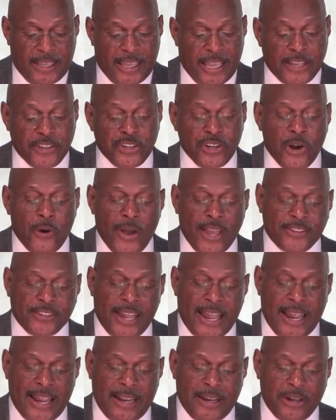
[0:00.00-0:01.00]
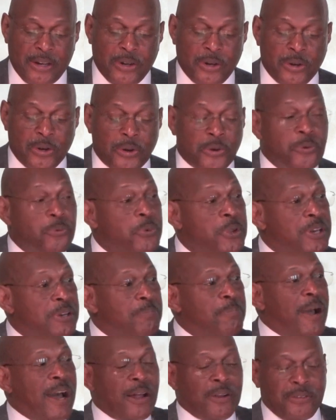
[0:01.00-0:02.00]
And you know, as I
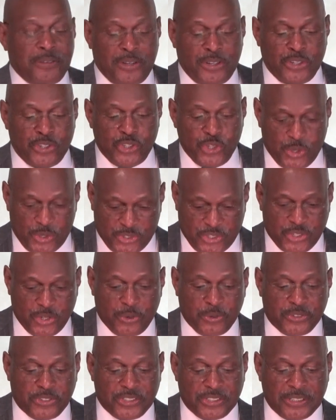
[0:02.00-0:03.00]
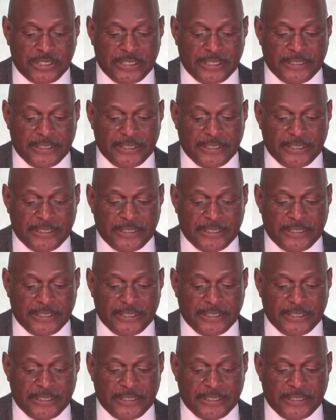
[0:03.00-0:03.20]
read about your church,